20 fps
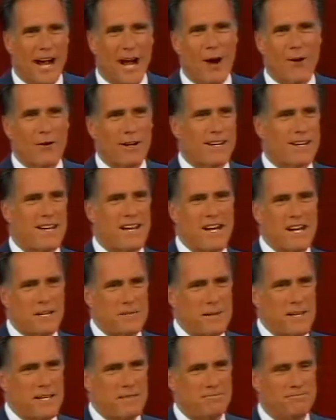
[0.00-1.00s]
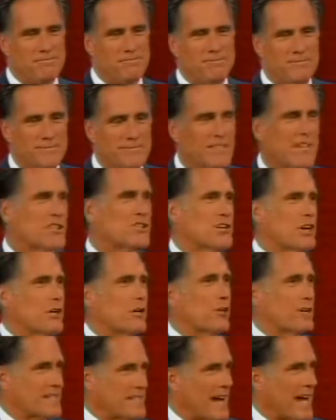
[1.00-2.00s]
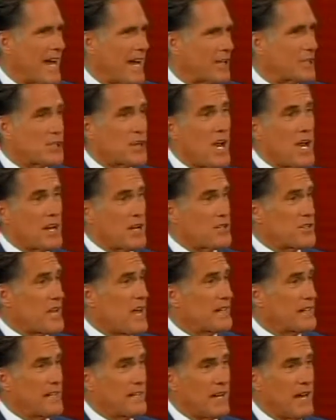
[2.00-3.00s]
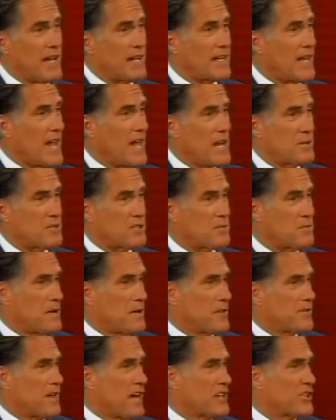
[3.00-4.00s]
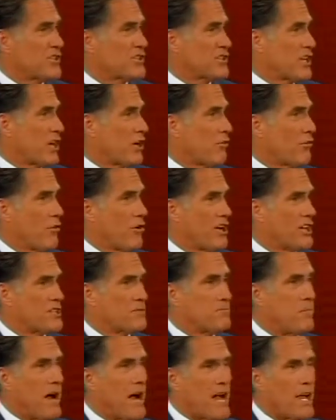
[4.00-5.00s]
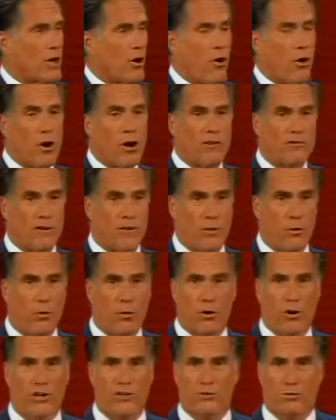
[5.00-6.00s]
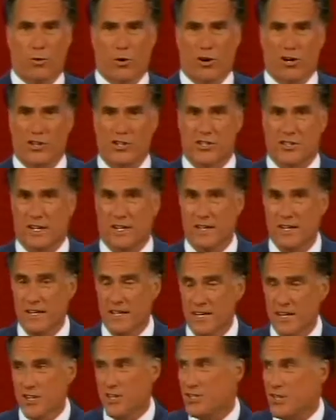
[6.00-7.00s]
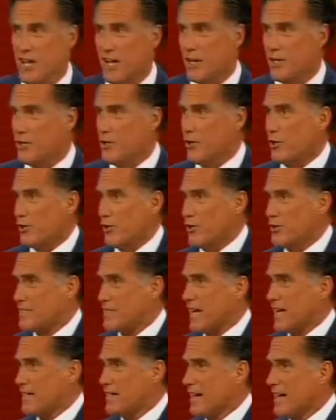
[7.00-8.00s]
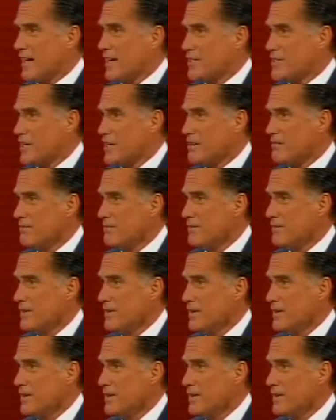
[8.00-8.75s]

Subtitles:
Our economy is under attack. China's acting like Adam Smith on steroids, buying oil from the world's worst and selling nuclear technology.